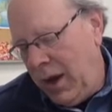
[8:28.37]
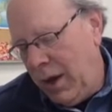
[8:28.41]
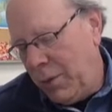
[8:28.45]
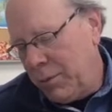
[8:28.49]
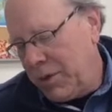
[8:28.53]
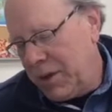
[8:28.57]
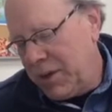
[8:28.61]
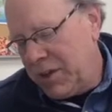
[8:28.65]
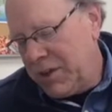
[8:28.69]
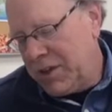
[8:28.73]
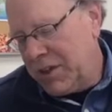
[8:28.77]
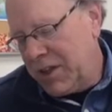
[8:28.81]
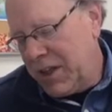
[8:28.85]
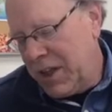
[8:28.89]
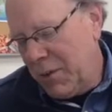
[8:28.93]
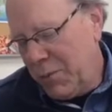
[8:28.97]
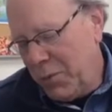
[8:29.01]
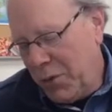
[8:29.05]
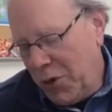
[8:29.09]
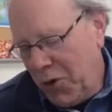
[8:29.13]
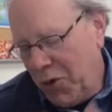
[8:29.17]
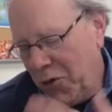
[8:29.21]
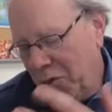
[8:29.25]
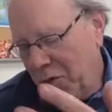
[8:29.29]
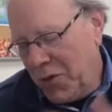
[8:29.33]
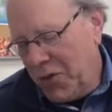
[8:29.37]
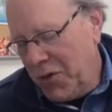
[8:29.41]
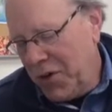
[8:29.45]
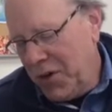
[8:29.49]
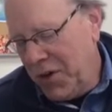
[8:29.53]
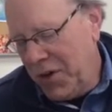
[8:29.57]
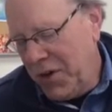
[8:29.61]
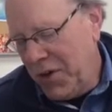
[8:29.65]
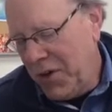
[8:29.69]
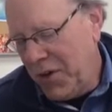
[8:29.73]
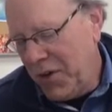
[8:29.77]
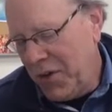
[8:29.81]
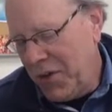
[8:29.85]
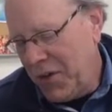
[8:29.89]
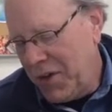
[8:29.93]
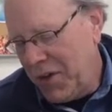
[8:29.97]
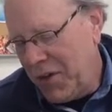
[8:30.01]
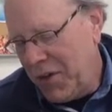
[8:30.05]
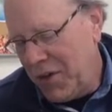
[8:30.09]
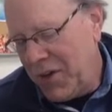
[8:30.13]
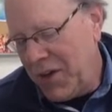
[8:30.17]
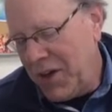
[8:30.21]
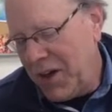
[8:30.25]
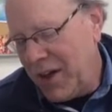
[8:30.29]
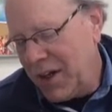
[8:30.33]
I'm going to skip over,
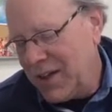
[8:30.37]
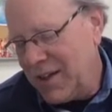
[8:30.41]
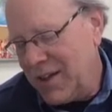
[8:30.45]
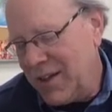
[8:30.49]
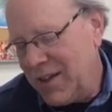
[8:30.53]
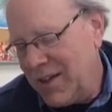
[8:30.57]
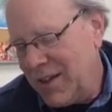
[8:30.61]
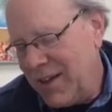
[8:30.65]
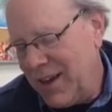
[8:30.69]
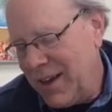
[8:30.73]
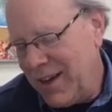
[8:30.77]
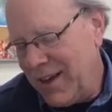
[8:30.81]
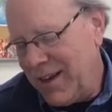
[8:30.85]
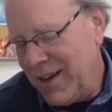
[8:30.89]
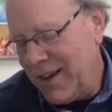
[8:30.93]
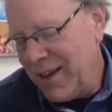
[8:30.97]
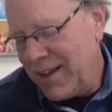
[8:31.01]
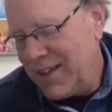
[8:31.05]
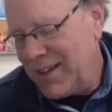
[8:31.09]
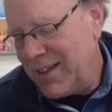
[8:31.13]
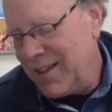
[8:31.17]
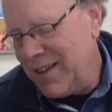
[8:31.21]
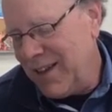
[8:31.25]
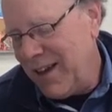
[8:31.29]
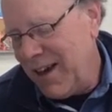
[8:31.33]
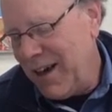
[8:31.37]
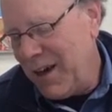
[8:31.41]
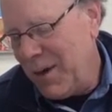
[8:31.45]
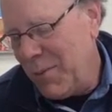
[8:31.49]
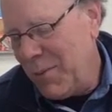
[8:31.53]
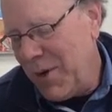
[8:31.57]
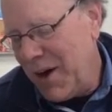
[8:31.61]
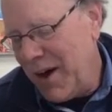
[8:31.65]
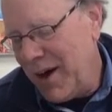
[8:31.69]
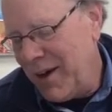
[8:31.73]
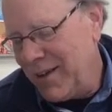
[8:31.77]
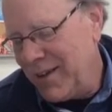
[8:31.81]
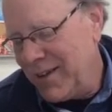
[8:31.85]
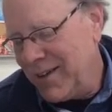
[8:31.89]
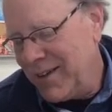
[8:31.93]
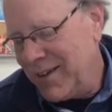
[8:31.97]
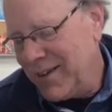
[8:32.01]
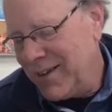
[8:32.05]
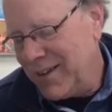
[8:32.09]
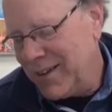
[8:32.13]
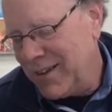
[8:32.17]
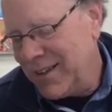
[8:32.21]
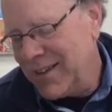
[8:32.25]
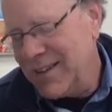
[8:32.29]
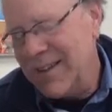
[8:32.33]
the next slide about
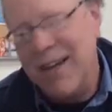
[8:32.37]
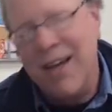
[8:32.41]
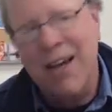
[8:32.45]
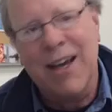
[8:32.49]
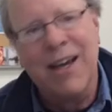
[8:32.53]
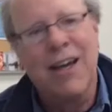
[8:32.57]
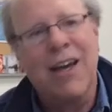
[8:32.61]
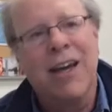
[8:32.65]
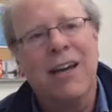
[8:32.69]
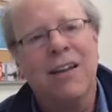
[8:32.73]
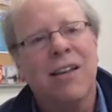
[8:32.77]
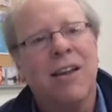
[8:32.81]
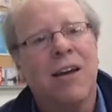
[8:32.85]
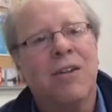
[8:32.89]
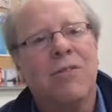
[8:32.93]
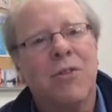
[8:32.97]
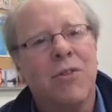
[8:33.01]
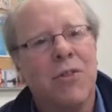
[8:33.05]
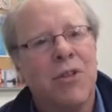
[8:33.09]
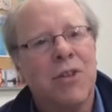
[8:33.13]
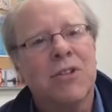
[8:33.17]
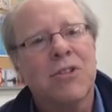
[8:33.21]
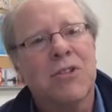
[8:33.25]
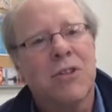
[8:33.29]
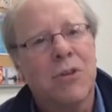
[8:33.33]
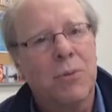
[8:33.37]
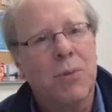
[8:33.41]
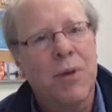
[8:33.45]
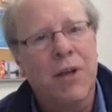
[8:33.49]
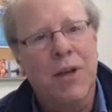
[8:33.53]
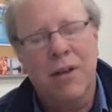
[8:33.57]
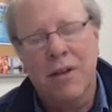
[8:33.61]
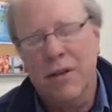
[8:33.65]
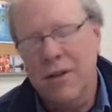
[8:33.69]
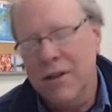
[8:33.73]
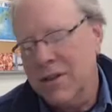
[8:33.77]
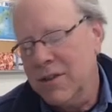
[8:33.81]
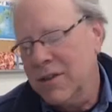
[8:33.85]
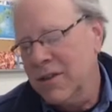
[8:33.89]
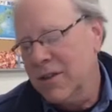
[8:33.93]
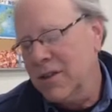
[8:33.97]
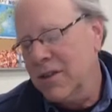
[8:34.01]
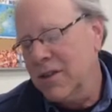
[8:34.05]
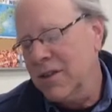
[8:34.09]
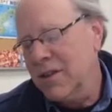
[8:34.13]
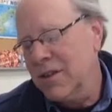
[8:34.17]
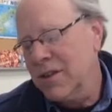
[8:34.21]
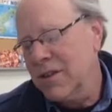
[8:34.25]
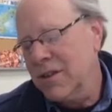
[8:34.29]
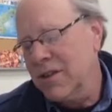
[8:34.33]
saying I love you. This could be this
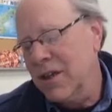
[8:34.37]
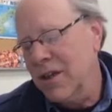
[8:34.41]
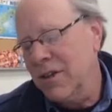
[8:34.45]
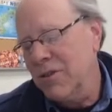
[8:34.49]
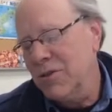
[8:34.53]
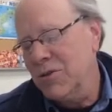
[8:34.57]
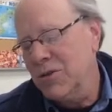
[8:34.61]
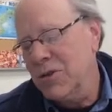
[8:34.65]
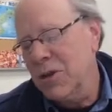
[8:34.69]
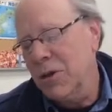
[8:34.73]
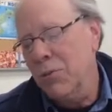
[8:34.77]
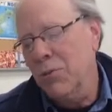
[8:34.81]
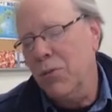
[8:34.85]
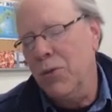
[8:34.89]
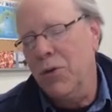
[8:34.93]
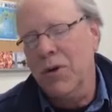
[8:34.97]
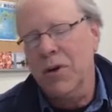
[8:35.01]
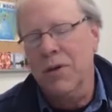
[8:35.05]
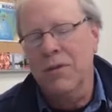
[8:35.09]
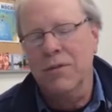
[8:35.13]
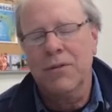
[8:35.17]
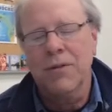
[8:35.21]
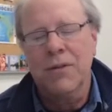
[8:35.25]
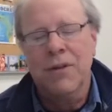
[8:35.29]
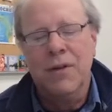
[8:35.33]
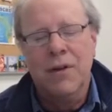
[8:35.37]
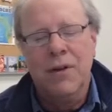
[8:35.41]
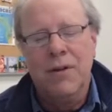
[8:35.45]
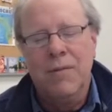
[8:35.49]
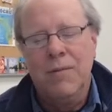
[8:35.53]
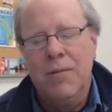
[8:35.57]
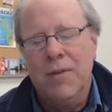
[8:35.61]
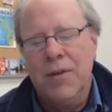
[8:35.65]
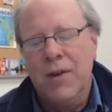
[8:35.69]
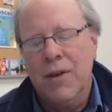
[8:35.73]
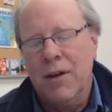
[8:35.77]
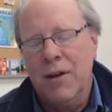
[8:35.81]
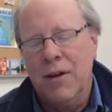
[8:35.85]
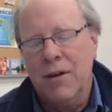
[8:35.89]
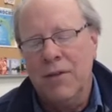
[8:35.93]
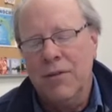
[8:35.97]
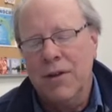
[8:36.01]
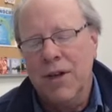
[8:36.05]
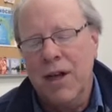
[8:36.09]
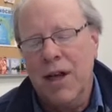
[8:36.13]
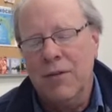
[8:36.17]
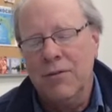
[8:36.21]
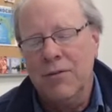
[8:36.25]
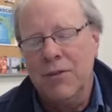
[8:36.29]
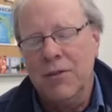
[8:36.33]
is an interesting point of
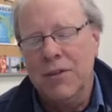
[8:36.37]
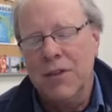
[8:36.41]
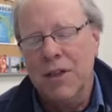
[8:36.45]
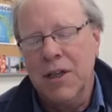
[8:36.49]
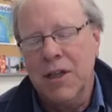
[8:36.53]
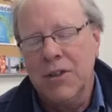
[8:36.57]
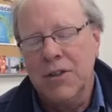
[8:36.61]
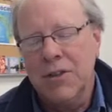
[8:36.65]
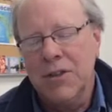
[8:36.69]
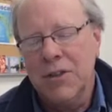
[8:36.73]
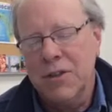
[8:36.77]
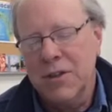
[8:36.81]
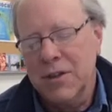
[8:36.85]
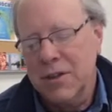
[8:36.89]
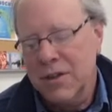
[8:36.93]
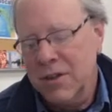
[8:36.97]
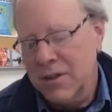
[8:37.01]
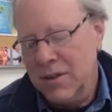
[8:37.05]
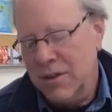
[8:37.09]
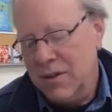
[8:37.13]
conversation.